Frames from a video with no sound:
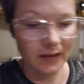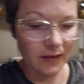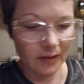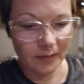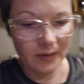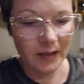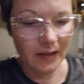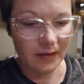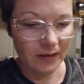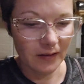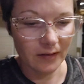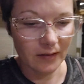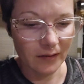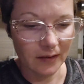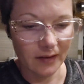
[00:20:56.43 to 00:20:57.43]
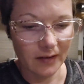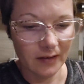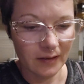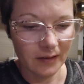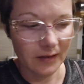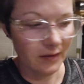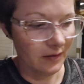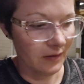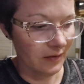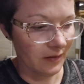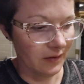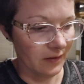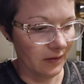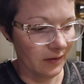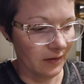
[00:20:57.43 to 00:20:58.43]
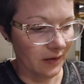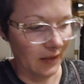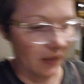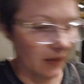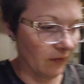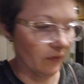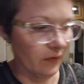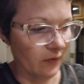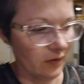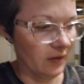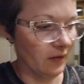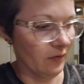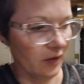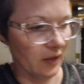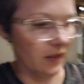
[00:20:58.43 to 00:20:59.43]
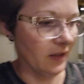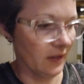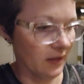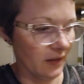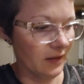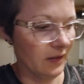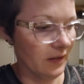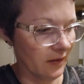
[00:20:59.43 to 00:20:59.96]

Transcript: Sometimes I do this and I can feel stuff shaking.